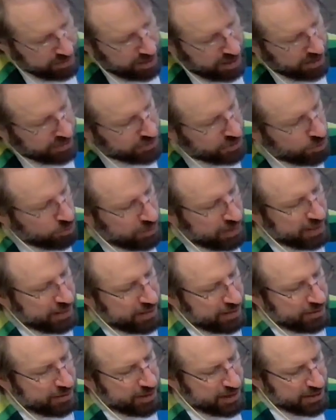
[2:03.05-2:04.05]
So we can
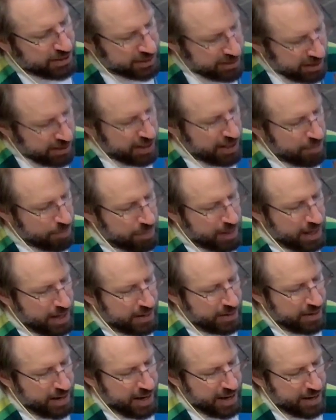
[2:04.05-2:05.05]
listen to them
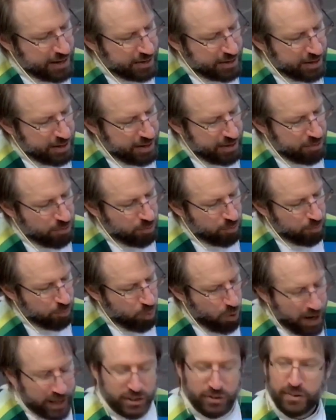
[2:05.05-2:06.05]
and
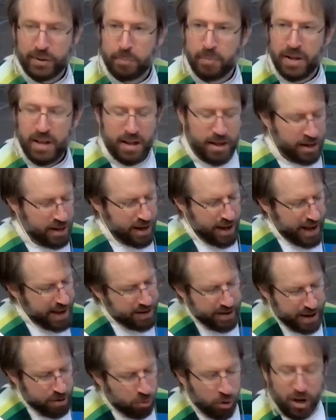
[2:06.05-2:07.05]
watch them. And
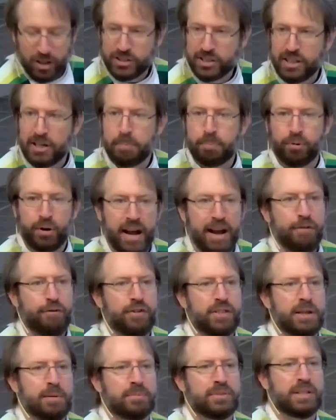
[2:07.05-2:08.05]
we're also going to pray for
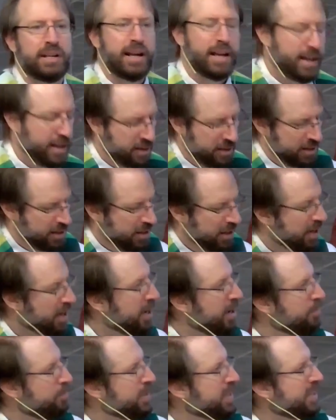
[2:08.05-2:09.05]
them today
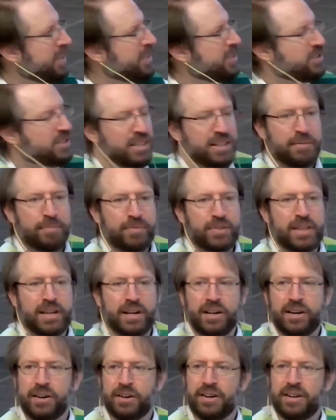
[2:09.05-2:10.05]
because
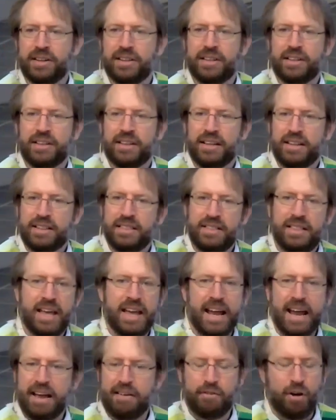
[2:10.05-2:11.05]
they
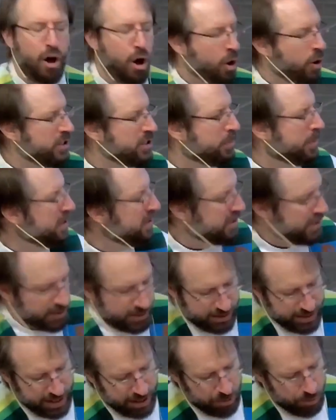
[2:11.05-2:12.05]
have always been, since
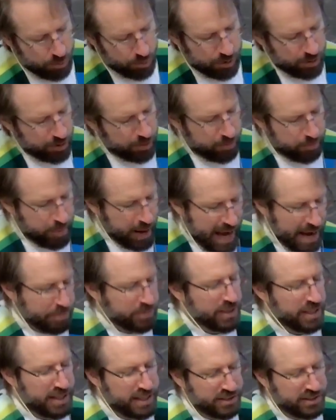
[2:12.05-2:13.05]
they were
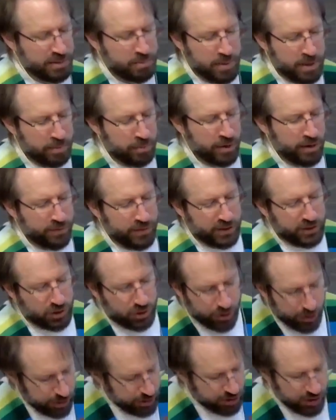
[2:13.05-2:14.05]
baptized, a member of the
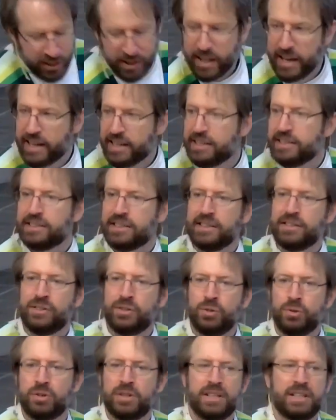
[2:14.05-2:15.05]
church, and they continue
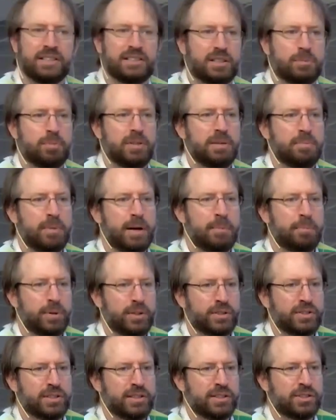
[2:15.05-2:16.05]
to be members of
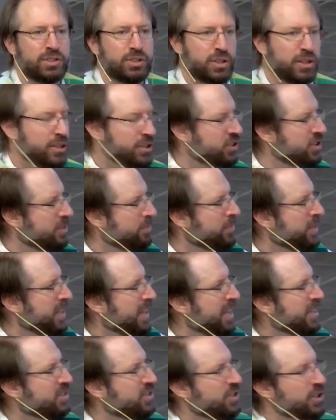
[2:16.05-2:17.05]
the church. And
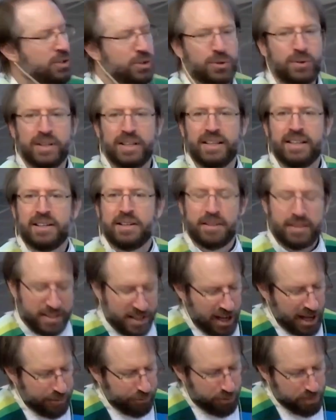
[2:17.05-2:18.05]
so
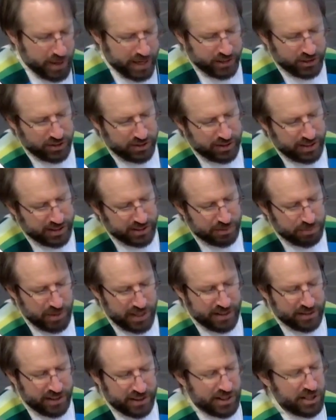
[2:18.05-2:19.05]
confirmation doesn't mean
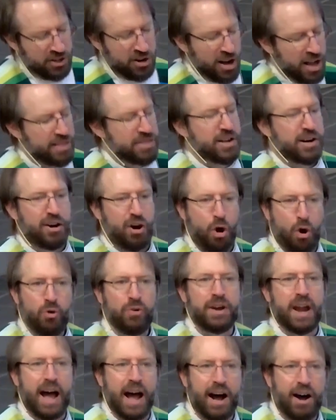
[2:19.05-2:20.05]
that they're on their own
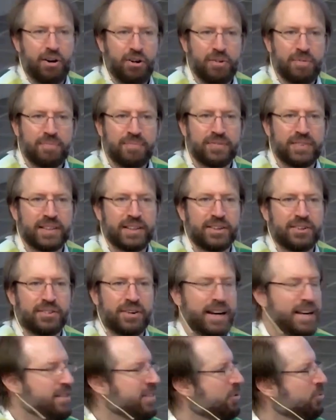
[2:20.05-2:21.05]
now, right?
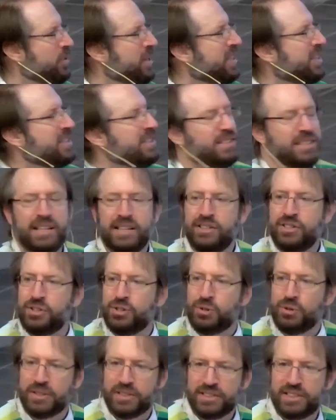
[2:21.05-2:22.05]
That we continue
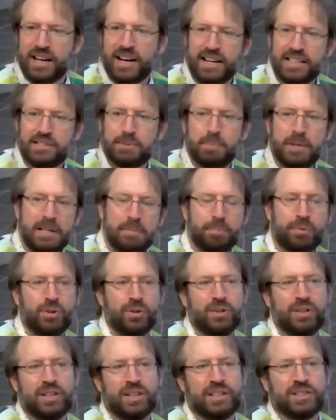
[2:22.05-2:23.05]
as God's people
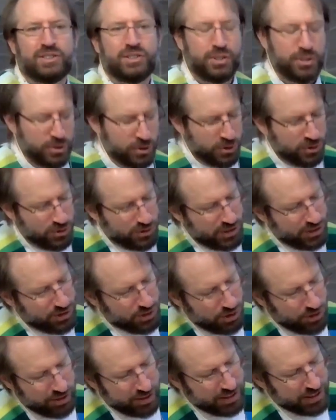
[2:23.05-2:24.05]
to
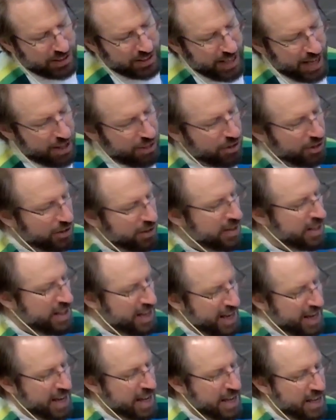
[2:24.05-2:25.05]
journey together
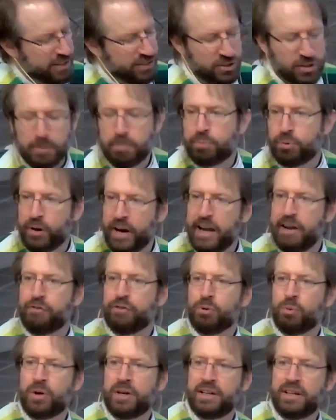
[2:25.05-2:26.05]
and to pray for
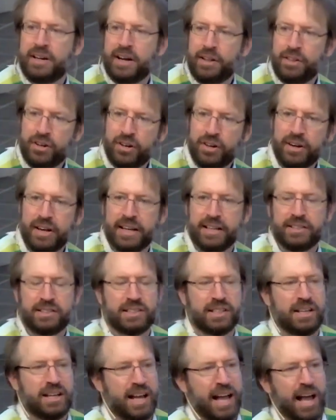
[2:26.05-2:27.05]
one another and to
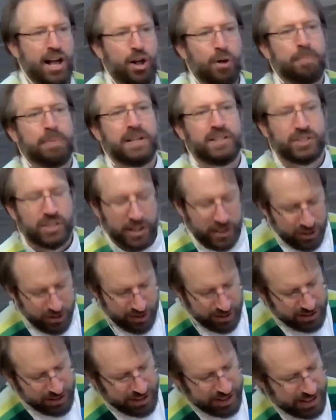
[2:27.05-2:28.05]
help each other and to
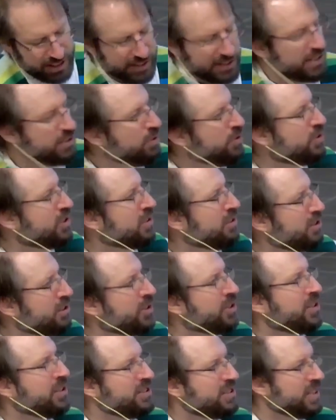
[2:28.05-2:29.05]
continue to learn
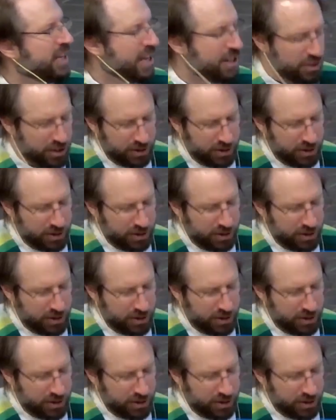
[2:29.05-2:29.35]
together.